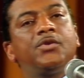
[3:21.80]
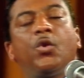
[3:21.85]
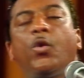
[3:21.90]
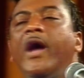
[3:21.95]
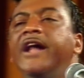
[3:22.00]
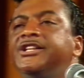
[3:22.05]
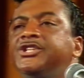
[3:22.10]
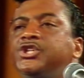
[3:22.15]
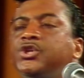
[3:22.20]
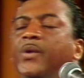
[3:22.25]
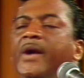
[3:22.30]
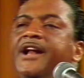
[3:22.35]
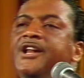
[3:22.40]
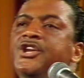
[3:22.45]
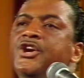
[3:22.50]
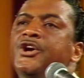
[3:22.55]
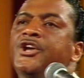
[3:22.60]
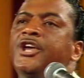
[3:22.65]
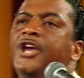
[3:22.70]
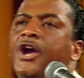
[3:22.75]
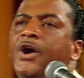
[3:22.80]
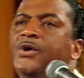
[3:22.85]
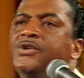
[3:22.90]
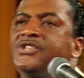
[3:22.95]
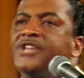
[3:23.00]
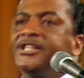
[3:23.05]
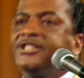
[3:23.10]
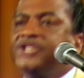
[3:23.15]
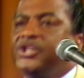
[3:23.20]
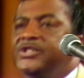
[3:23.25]
which when you
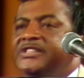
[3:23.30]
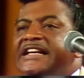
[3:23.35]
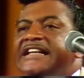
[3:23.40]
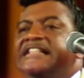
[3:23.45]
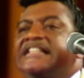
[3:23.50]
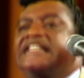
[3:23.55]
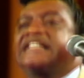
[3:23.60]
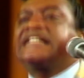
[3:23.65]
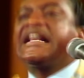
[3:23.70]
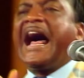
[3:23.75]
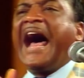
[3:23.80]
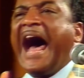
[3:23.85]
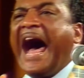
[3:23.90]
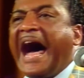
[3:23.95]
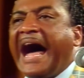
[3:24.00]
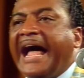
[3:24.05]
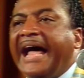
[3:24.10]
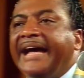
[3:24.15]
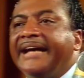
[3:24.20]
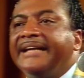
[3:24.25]
use it to decide,